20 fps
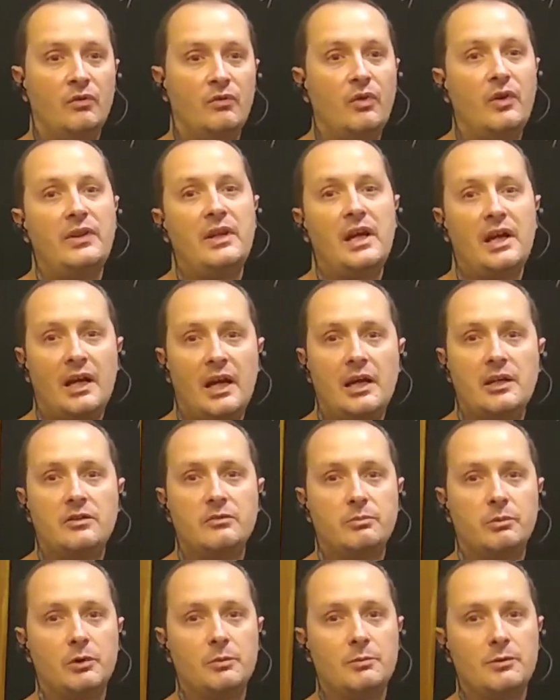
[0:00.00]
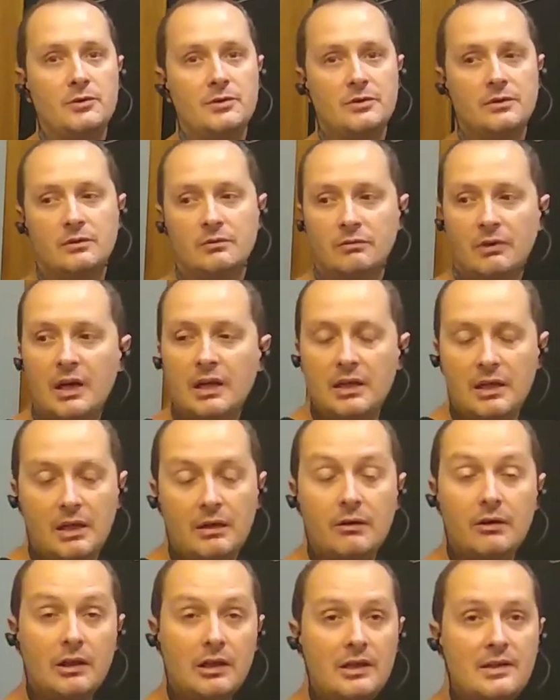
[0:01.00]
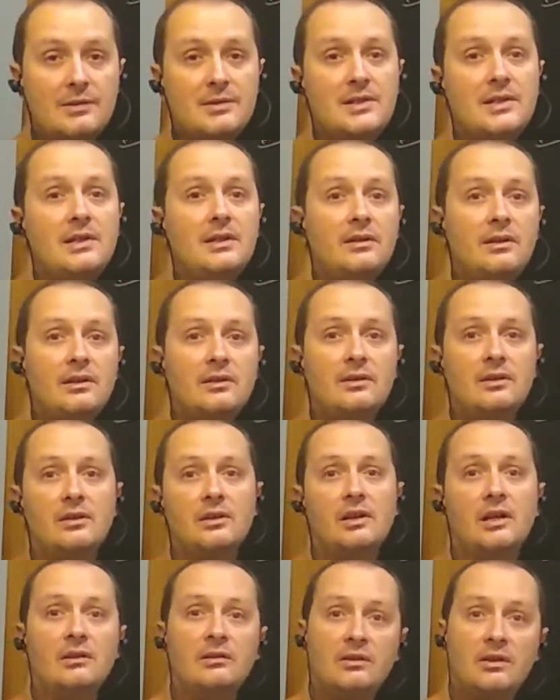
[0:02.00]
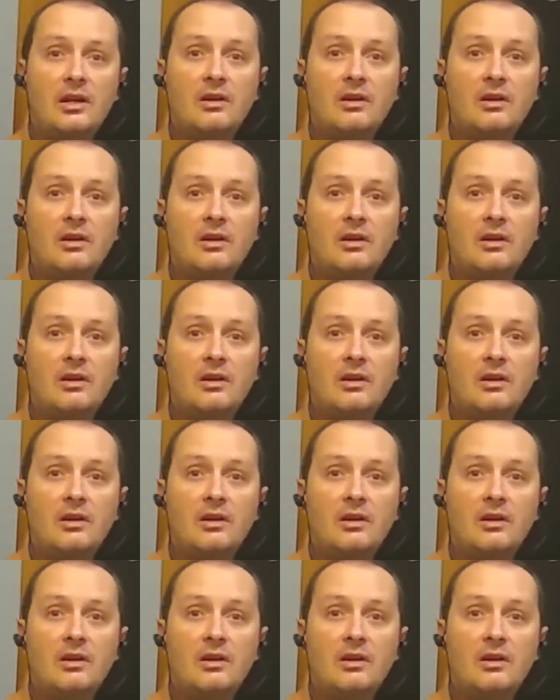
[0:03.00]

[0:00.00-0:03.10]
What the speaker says: for that kind of purpose, right? And I'm going to see that they